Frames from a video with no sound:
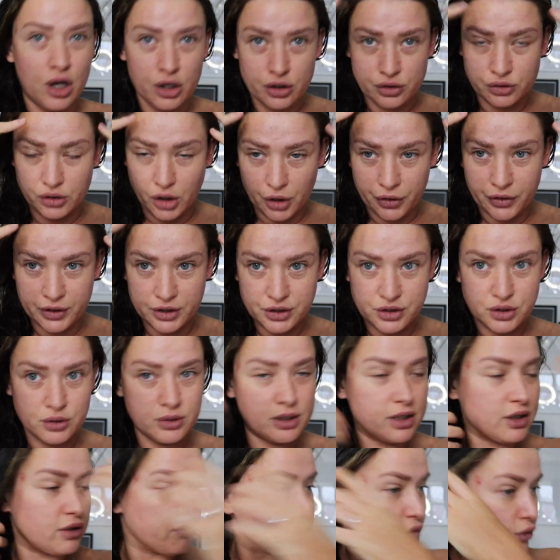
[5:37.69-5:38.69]
Nothing too
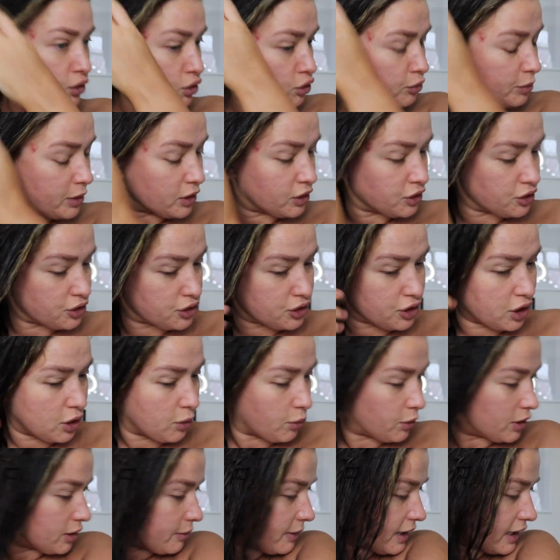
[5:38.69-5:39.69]
near the root because you don't
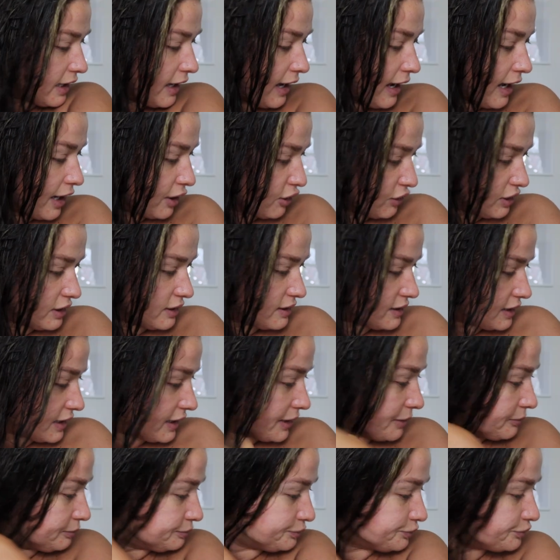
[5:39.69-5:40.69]
want to make your hair greasy.